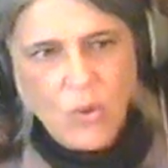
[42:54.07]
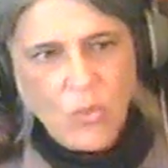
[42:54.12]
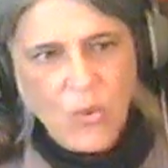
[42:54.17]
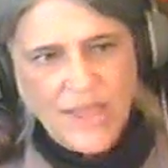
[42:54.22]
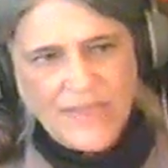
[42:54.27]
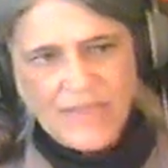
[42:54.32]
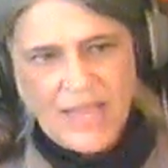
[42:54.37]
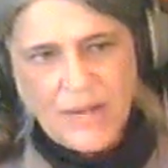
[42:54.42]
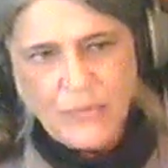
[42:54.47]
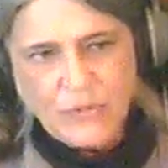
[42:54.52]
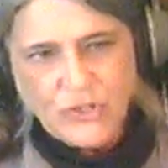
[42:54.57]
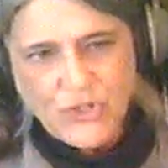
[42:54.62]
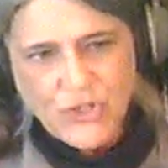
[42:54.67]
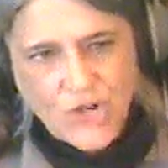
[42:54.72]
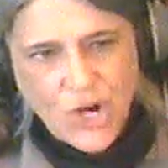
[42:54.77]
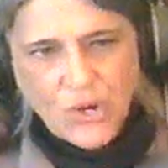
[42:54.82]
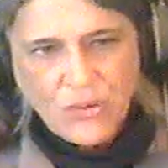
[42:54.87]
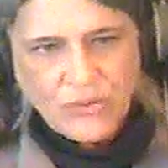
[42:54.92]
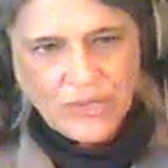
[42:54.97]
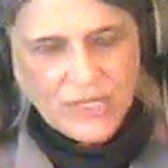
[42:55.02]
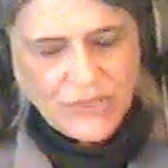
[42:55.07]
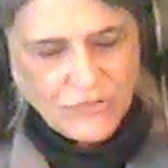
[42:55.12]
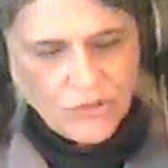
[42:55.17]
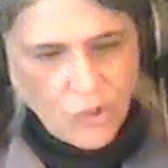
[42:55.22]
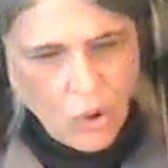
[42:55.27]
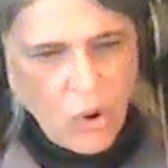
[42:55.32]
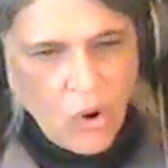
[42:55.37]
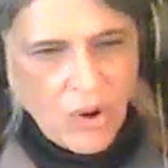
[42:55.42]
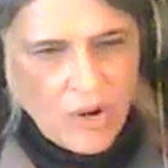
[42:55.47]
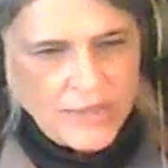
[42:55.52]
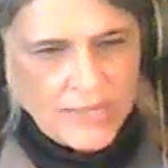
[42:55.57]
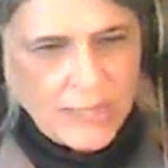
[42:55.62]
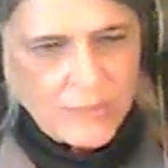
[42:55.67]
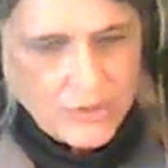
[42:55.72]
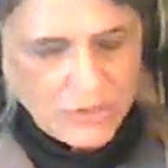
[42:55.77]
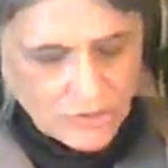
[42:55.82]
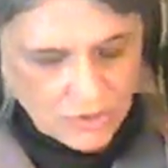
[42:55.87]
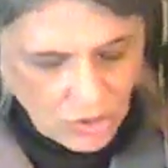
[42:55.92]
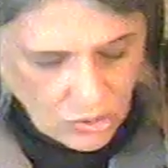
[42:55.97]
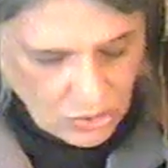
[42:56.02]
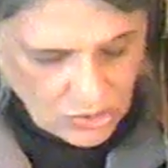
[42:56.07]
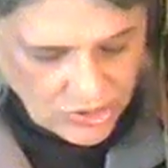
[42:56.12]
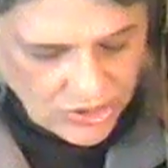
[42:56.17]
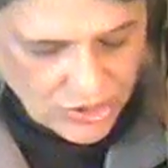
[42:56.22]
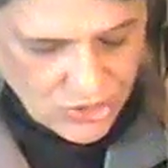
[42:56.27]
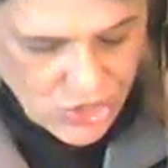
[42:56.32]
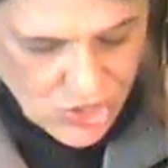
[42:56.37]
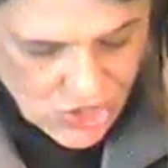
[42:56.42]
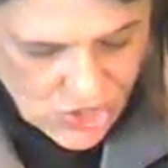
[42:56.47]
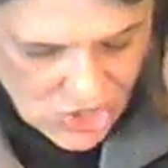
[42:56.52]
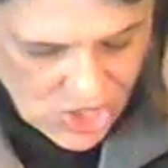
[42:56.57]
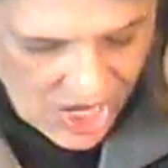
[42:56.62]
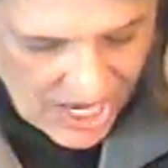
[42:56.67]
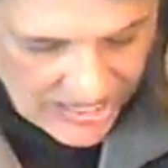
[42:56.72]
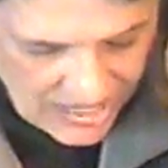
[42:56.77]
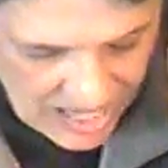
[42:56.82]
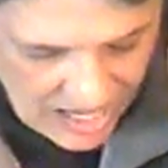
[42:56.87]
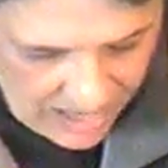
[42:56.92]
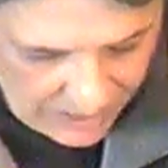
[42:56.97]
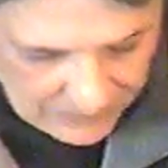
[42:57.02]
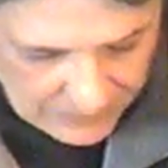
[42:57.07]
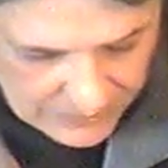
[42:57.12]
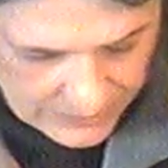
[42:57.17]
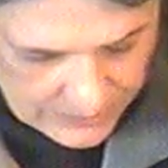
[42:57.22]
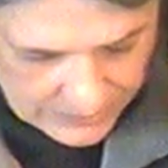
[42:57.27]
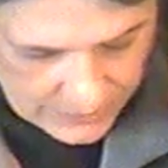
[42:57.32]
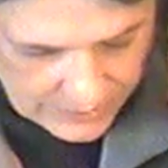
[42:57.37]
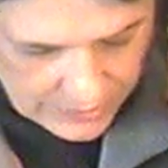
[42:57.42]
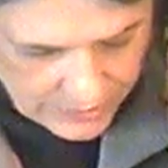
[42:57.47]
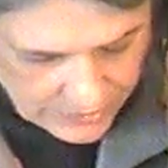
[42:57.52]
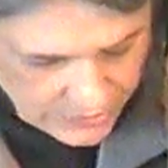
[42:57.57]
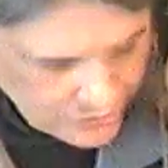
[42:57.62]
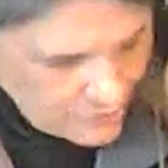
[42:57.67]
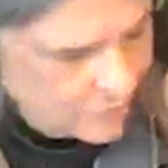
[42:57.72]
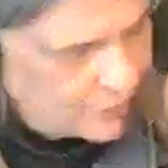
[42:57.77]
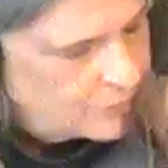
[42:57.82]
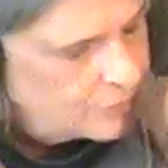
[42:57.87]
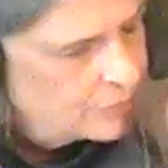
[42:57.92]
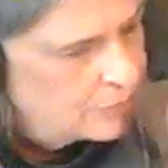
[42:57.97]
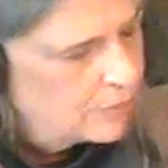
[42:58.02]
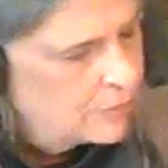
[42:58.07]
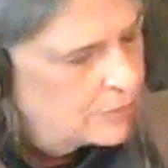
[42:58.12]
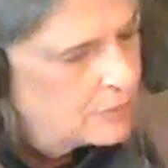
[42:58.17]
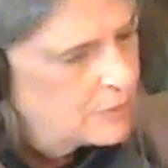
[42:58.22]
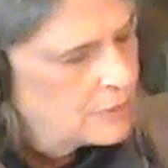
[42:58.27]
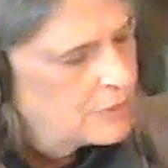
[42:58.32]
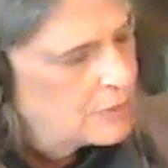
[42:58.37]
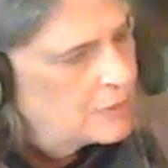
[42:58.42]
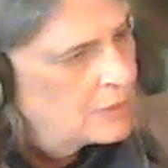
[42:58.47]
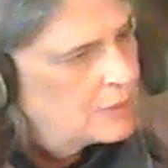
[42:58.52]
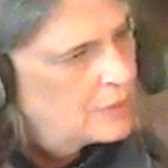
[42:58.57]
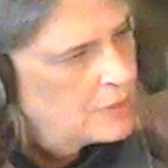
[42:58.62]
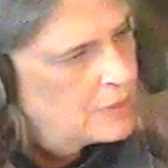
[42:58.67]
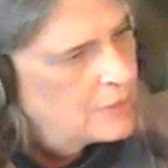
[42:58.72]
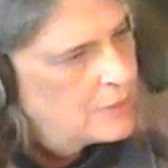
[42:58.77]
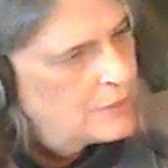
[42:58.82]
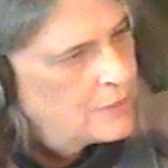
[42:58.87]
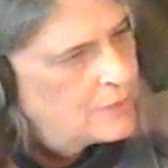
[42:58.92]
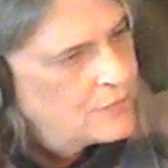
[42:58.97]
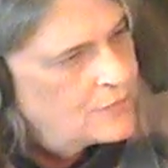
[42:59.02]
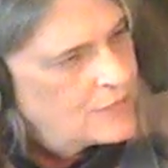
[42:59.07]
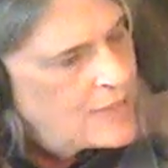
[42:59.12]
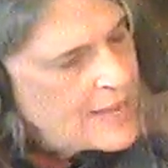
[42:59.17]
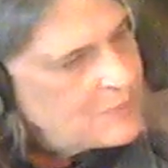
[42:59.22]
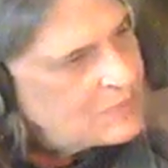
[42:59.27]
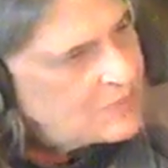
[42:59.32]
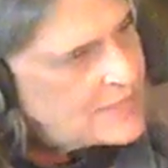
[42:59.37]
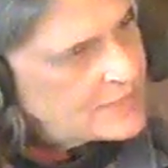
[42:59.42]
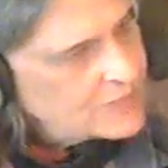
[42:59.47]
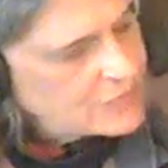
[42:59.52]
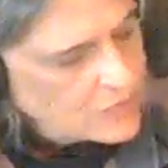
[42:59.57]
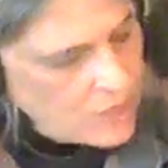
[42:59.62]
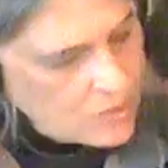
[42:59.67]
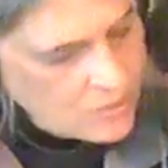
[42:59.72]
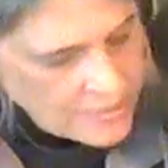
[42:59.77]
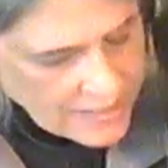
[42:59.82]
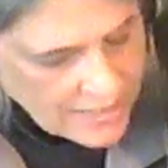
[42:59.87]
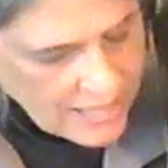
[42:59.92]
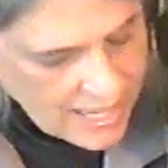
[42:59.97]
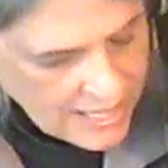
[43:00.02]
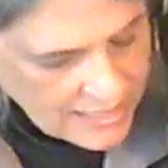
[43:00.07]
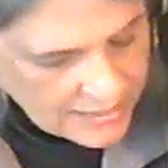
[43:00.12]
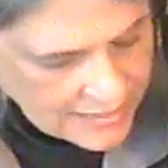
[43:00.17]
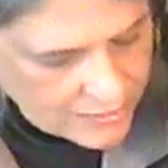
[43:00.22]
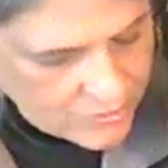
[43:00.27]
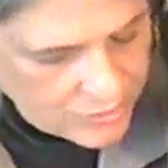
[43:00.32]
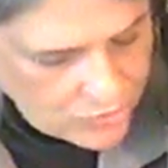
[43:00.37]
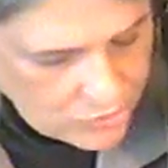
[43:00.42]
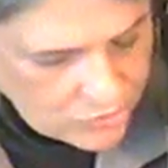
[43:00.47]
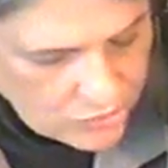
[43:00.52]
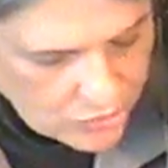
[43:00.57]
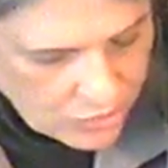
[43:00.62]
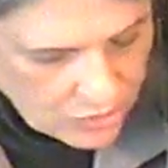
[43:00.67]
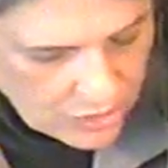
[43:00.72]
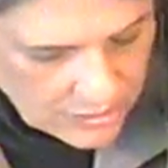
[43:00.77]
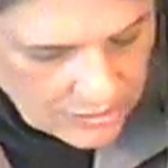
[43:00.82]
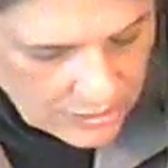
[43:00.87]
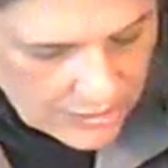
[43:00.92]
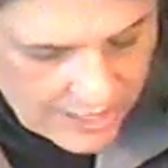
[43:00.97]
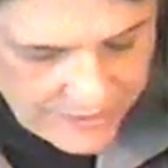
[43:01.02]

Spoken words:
When they were shown the door, they were told to shut up, too. Same thing's going on at New York